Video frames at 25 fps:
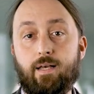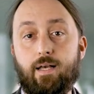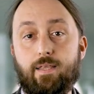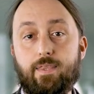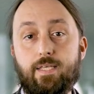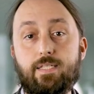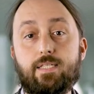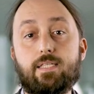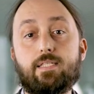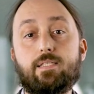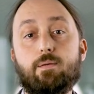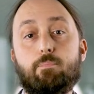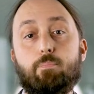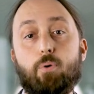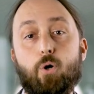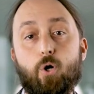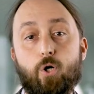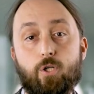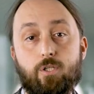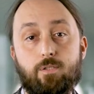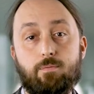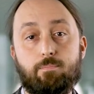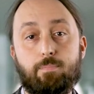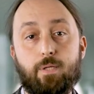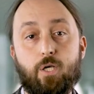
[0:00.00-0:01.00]
This is
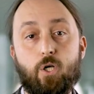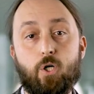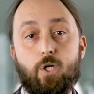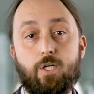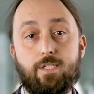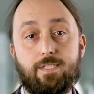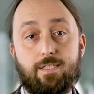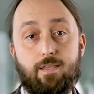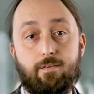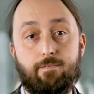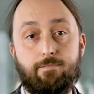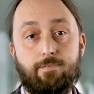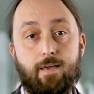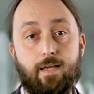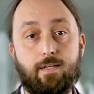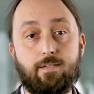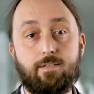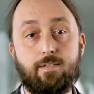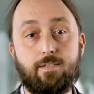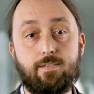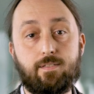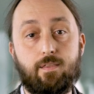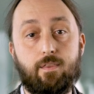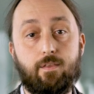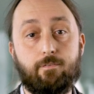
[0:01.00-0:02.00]
important because the
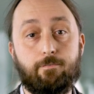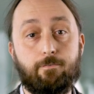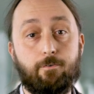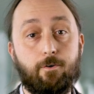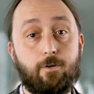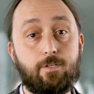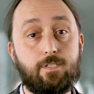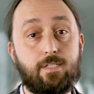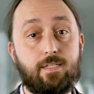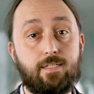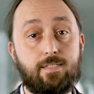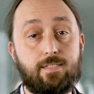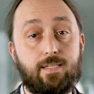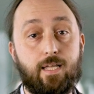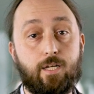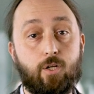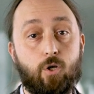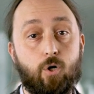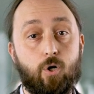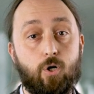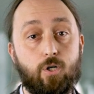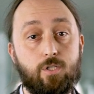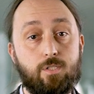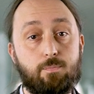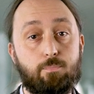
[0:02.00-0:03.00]
factors and the forces that
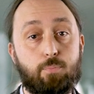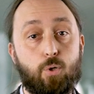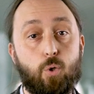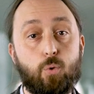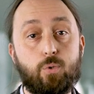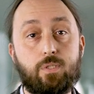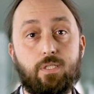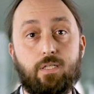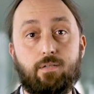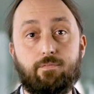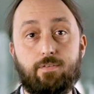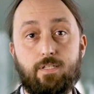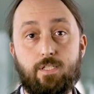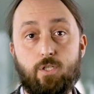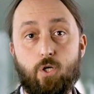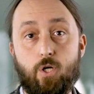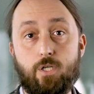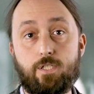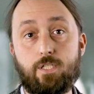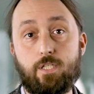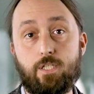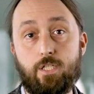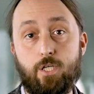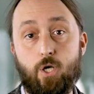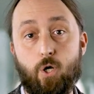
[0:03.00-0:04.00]
cause protein
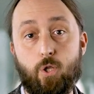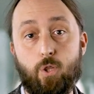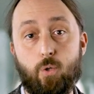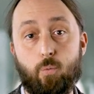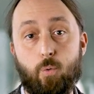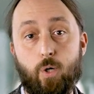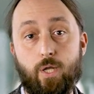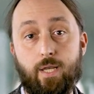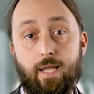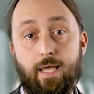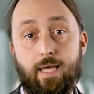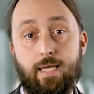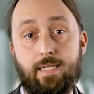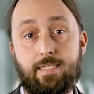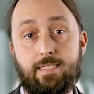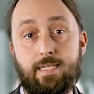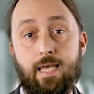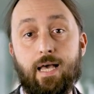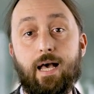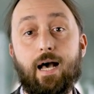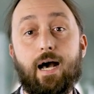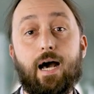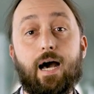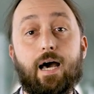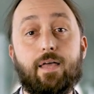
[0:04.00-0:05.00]
viscosity on the one hand
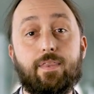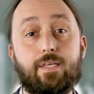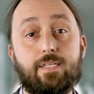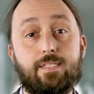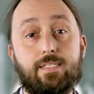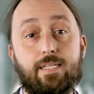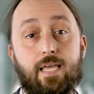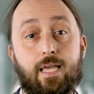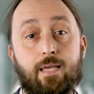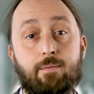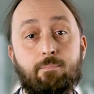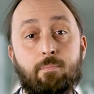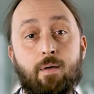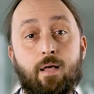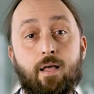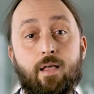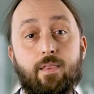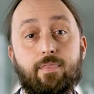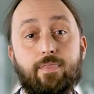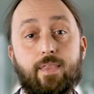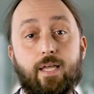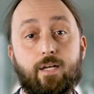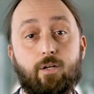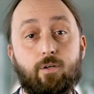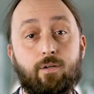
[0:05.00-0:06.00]
are the same
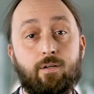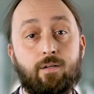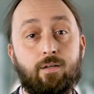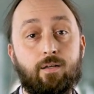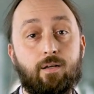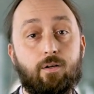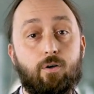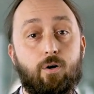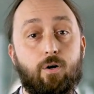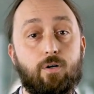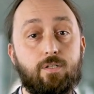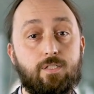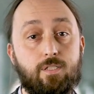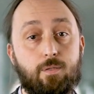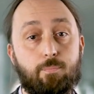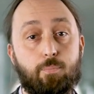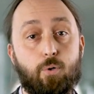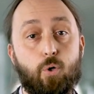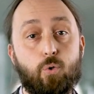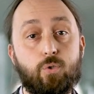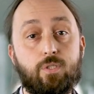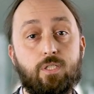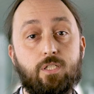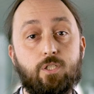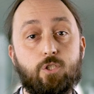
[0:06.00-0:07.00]
that cause the
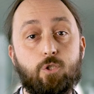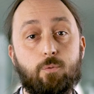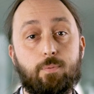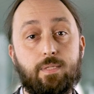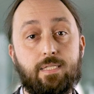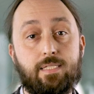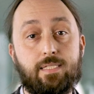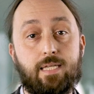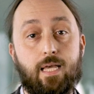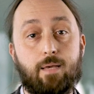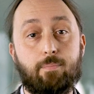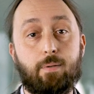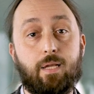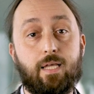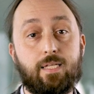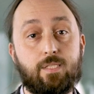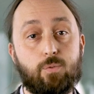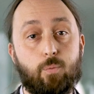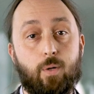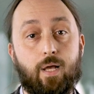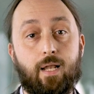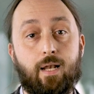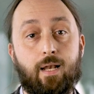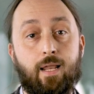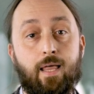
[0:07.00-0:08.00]
protein to be stable as
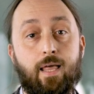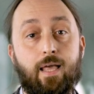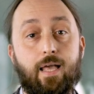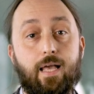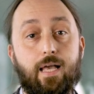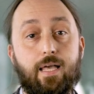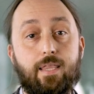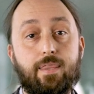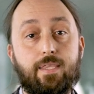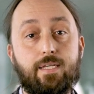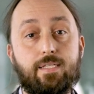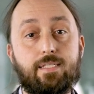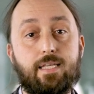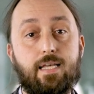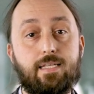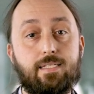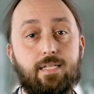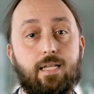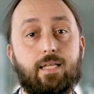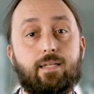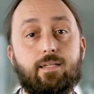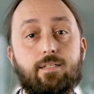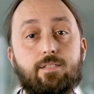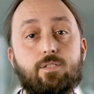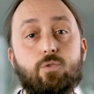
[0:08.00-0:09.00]
well. And this has
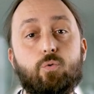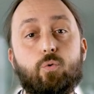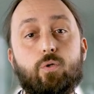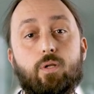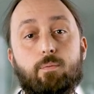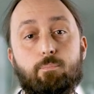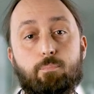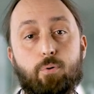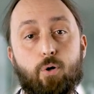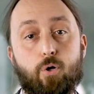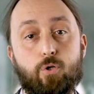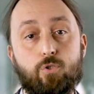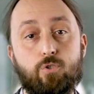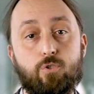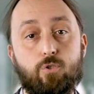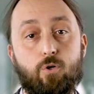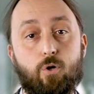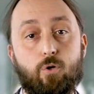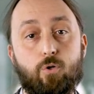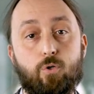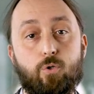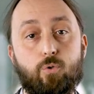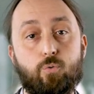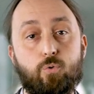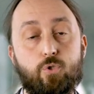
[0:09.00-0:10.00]
led us to an important
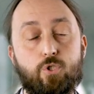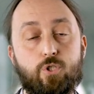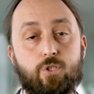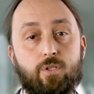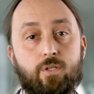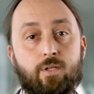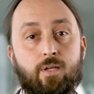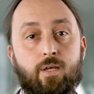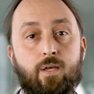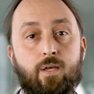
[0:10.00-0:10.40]
conclusion.